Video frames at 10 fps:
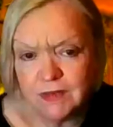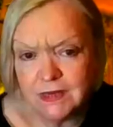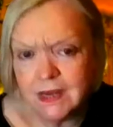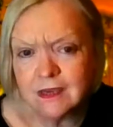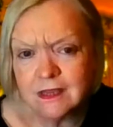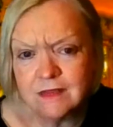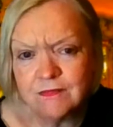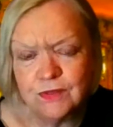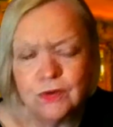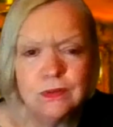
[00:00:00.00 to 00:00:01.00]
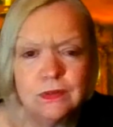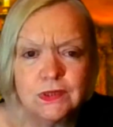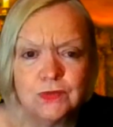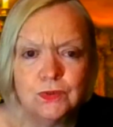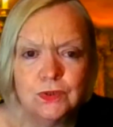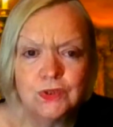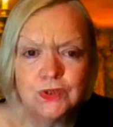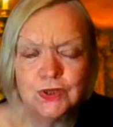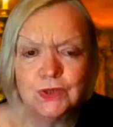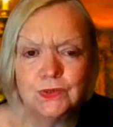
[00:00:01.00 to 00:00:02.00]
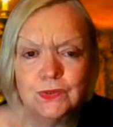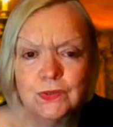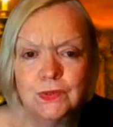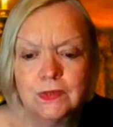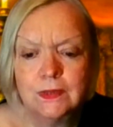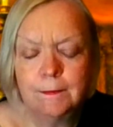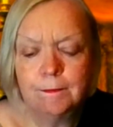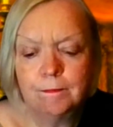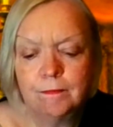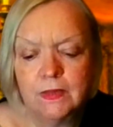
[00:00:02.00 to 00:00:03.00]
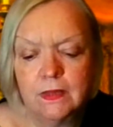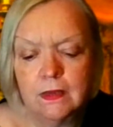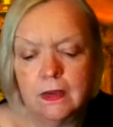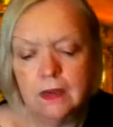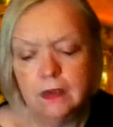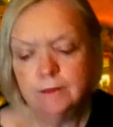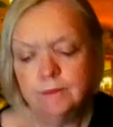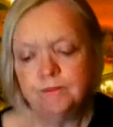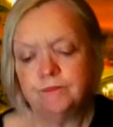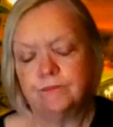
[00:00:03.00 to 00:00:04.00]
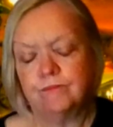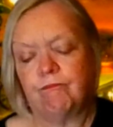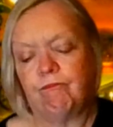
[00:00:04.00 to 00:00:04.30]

and having negative thoughts towards you, um,